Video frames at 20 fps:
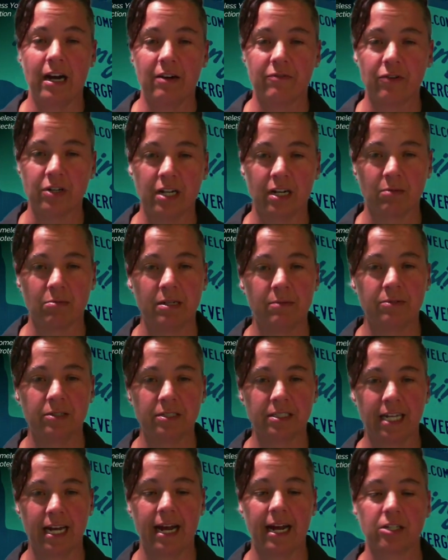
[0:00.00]
for young people
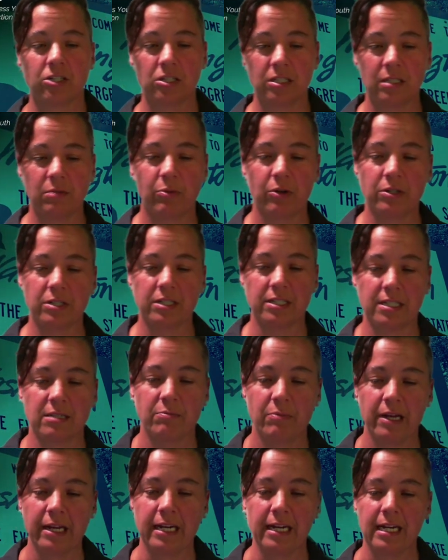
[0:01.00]
to actually
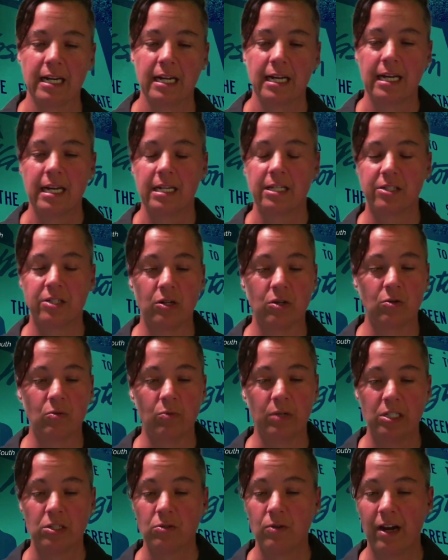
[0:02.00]
participate. So
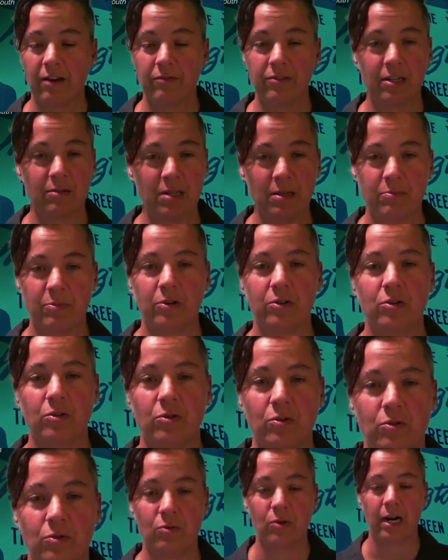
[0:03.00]
we do have young people
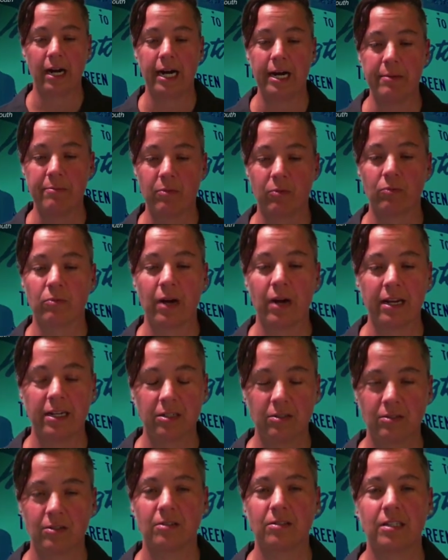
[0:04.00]
who
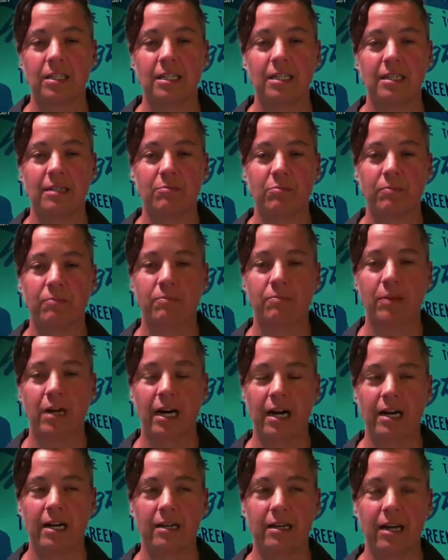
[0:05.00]
regularly
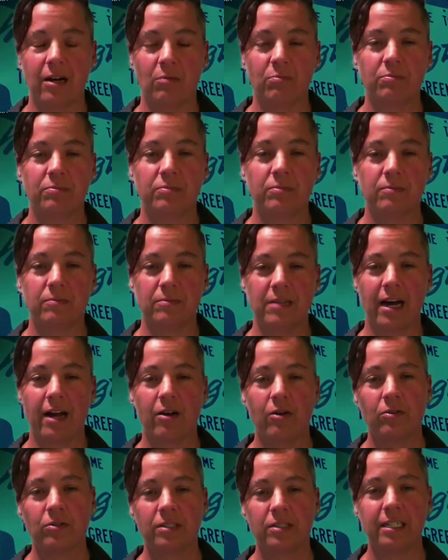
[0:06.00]
help not
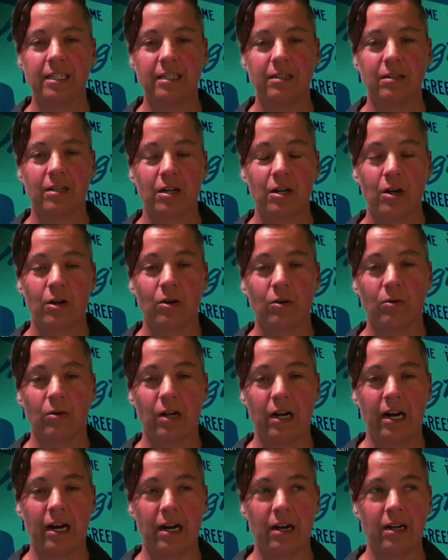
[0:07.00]
only
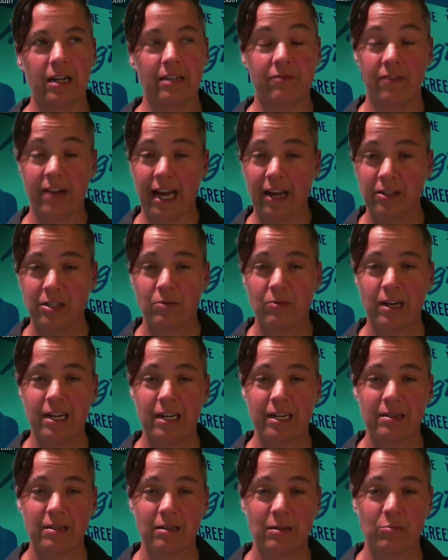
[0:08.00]

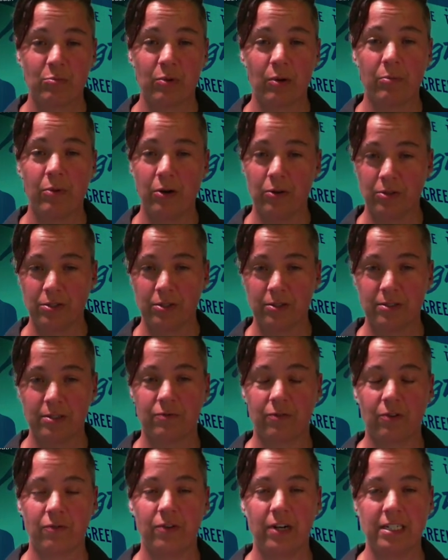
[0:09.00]
evaluate proposals
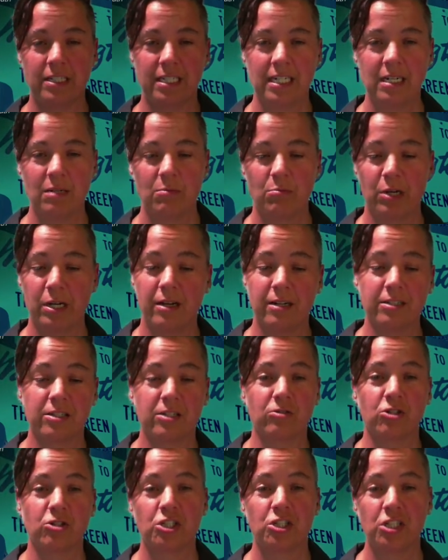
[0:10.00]
for funding, but
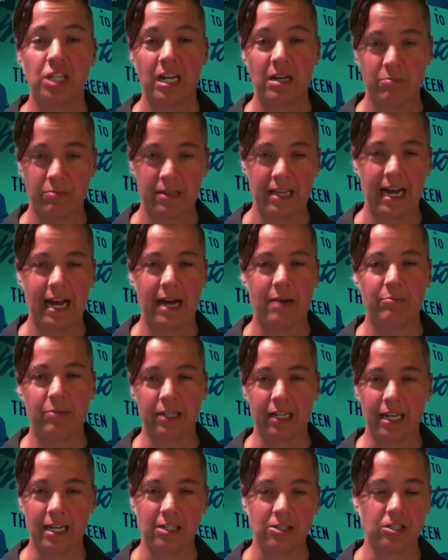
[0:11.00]
also shape the
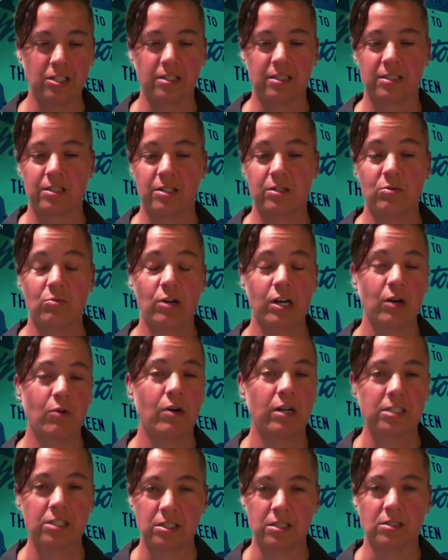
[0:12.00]
application. So what
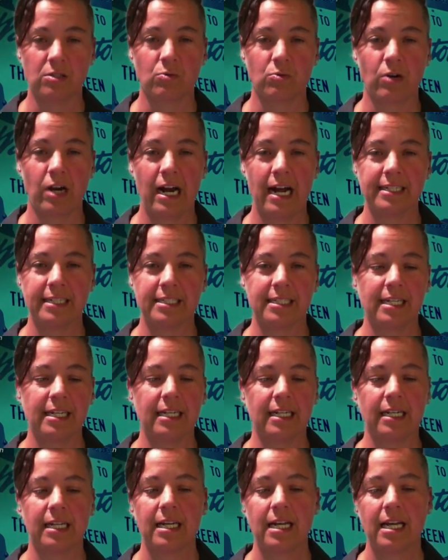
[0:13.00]
questions we're
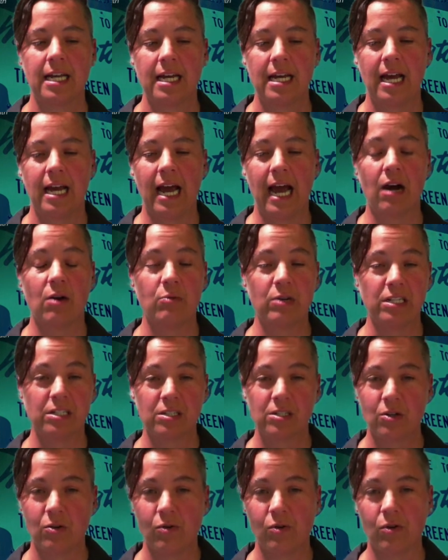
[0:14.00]
asking, how we
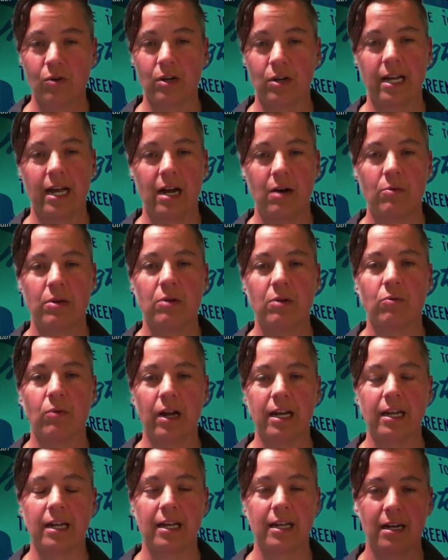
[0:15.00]
score and how we
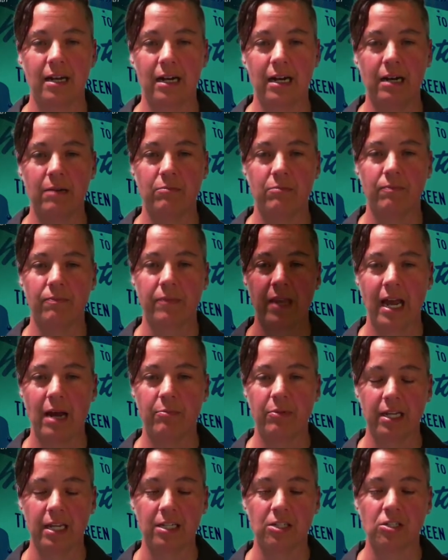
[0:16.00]
rank
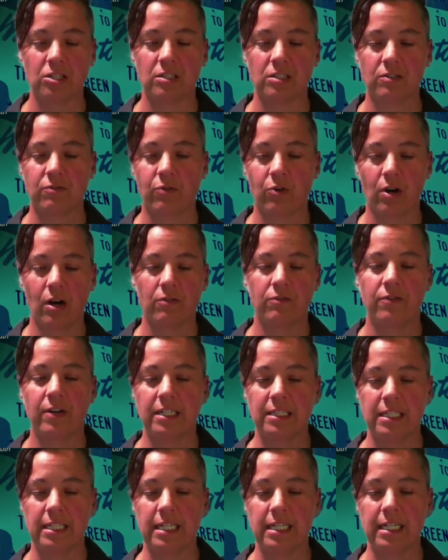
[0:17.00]
applications for our
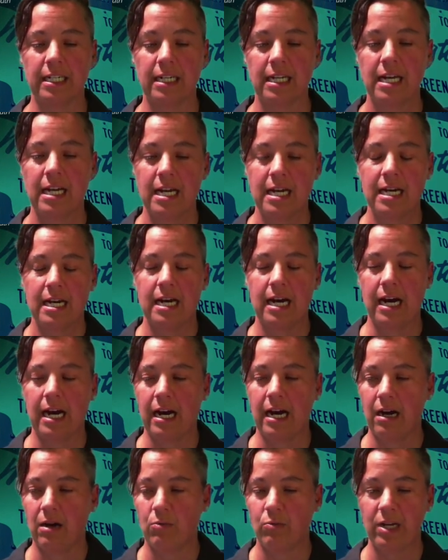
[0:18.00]
funding.
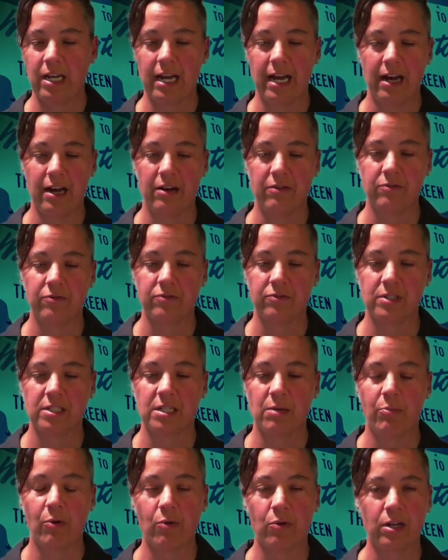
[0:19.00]
We have
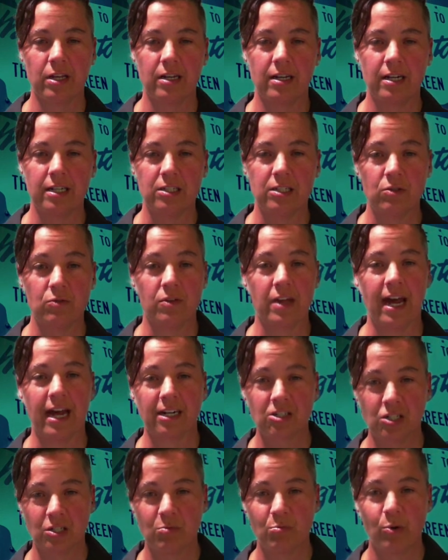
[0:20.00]
supported a youth
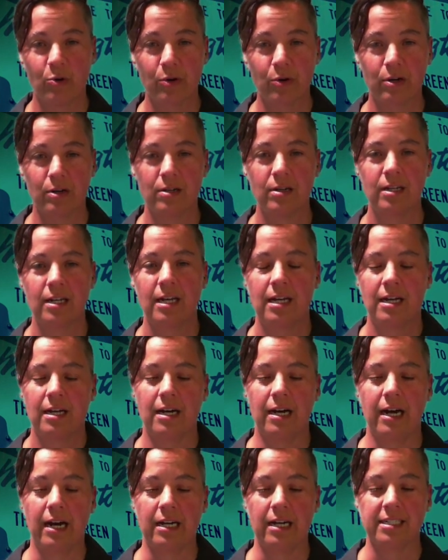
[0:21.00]
action board,
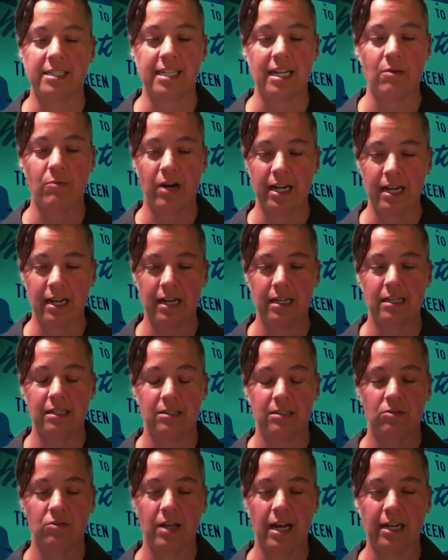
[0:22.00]
statewide
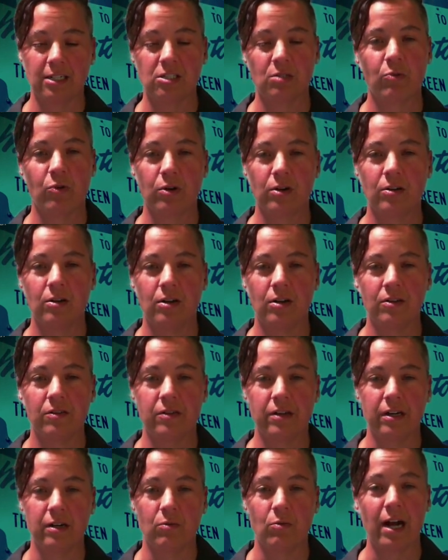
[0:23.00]
youth action board called
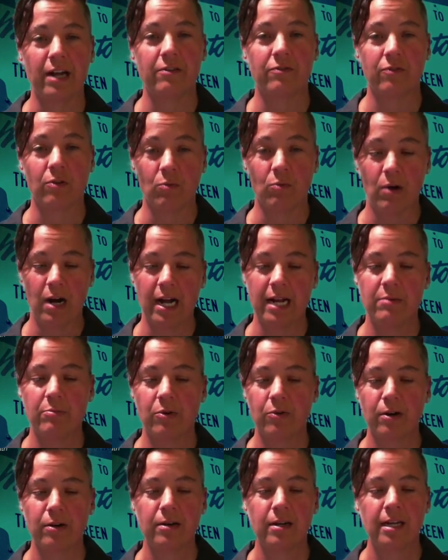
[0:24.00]
the AWHWA
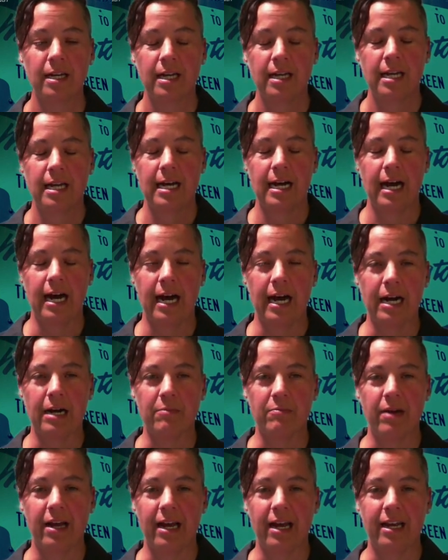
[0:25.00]
board,
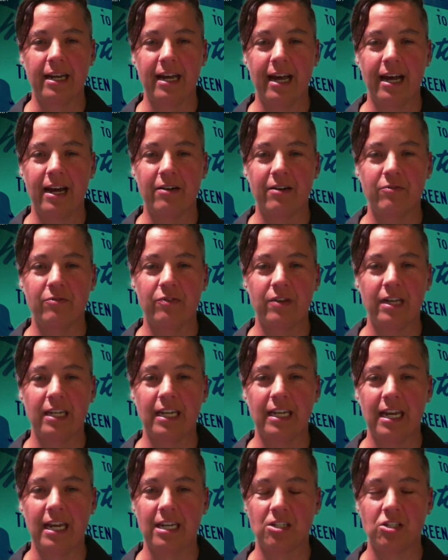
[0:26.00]
and have
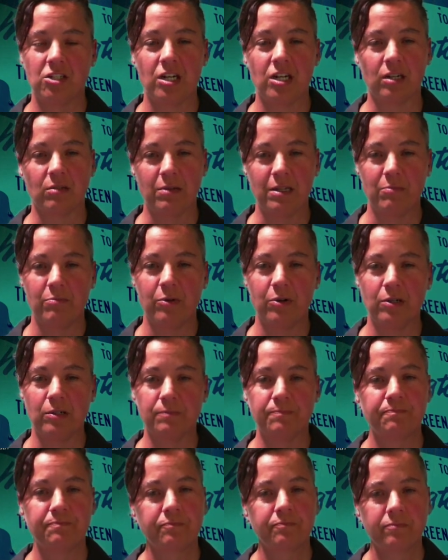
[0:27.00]
engaged young
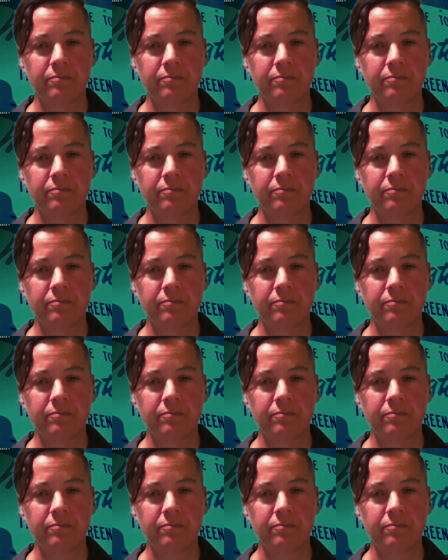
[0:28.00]
people